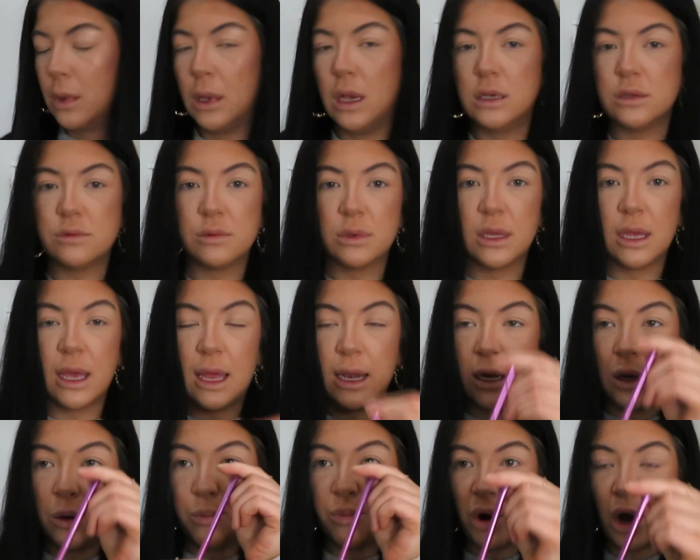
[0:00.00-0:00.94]
Is I'm going to get a
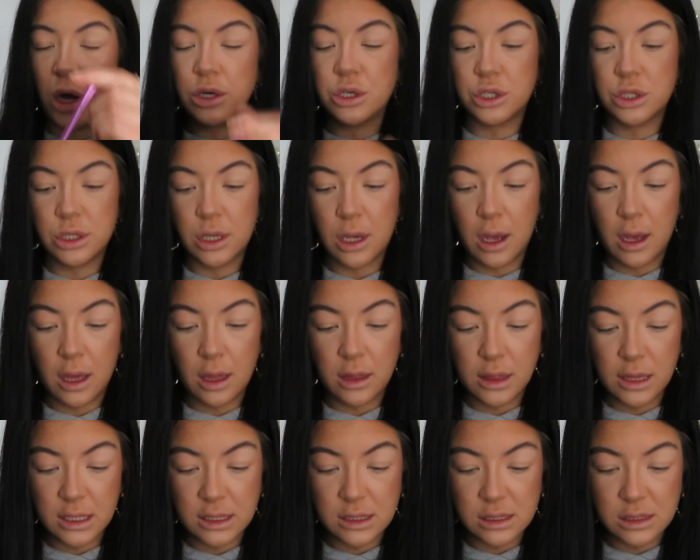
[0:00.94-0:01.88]
little brush.
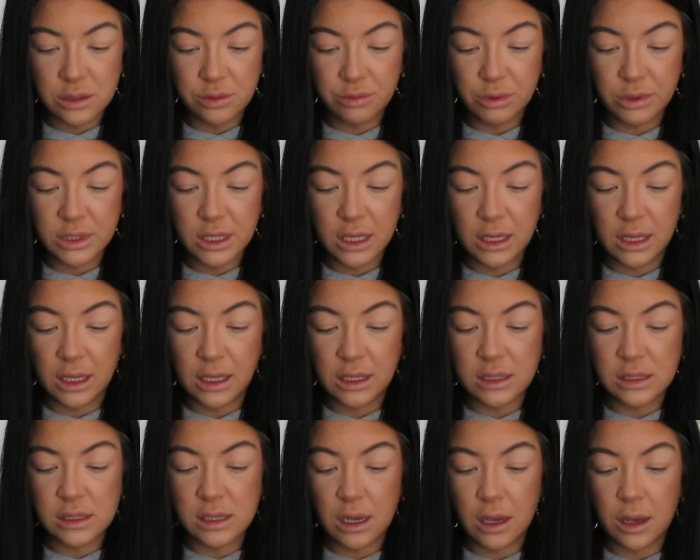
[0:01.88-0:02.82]
This is the Real
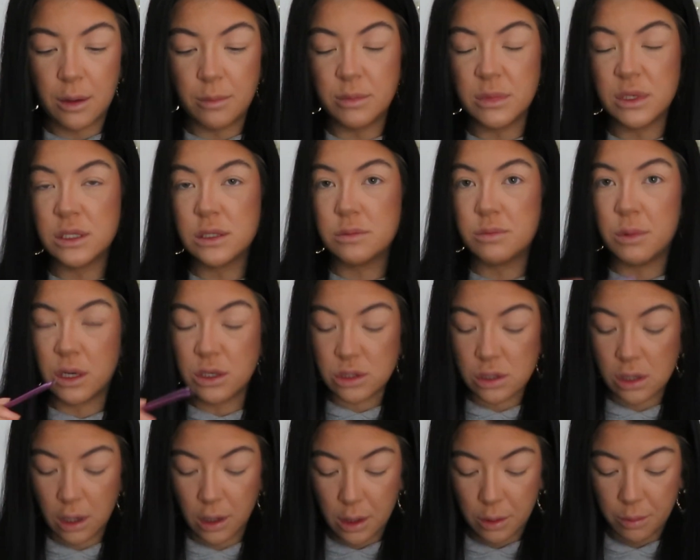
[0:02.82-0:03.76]
Techniques
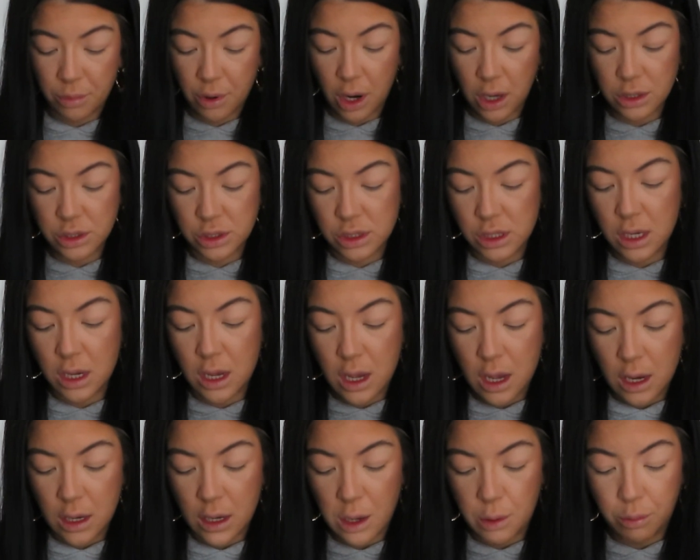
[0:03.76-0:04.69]
smudge liner brush.
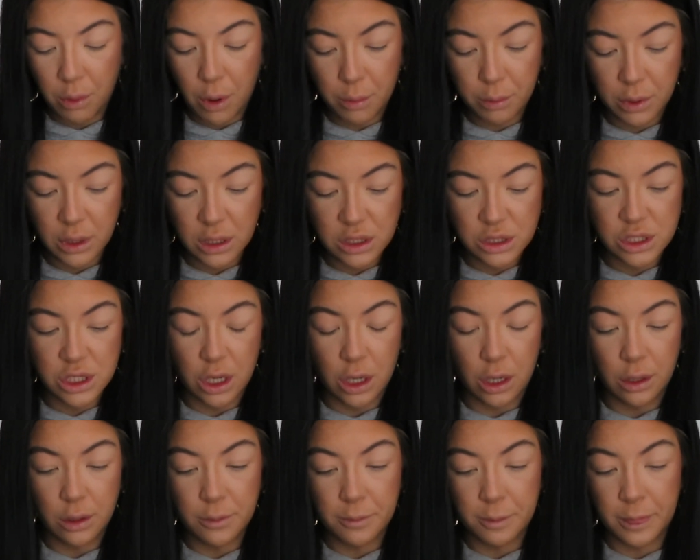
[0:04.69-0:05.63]
Now what I'm going
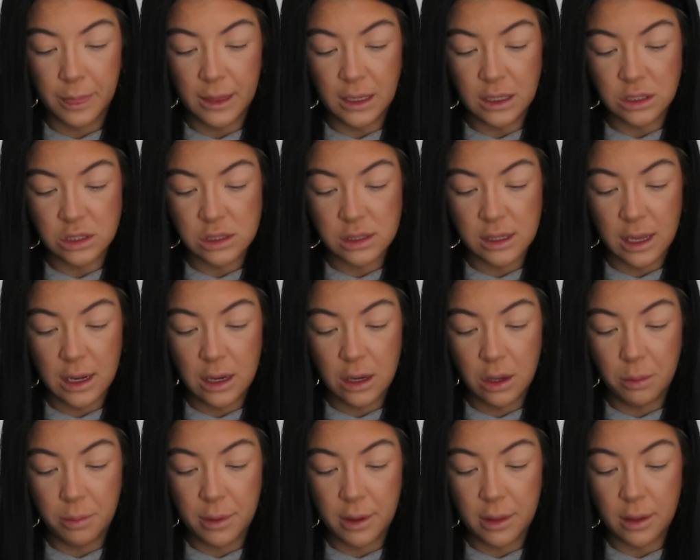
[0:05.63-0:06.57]
to do is just get a
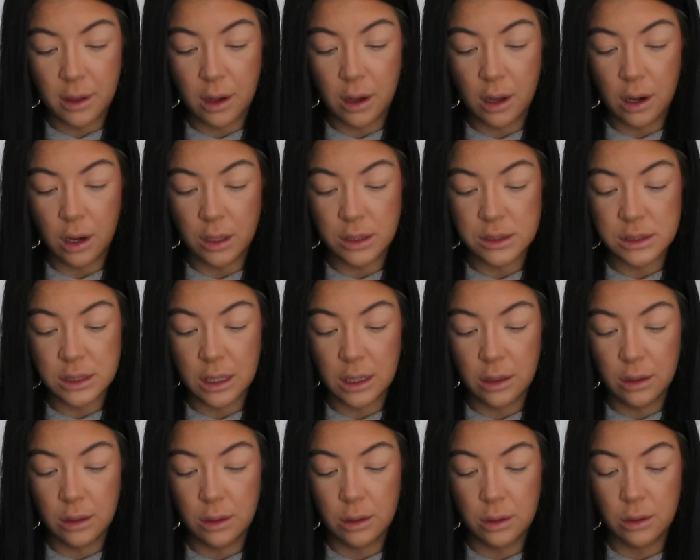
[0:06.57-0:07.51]
little bit of the
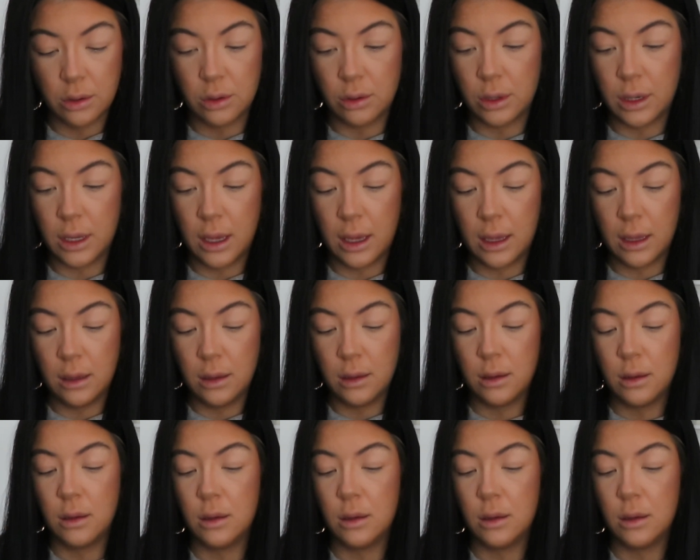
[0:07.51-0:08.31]
highlighter on here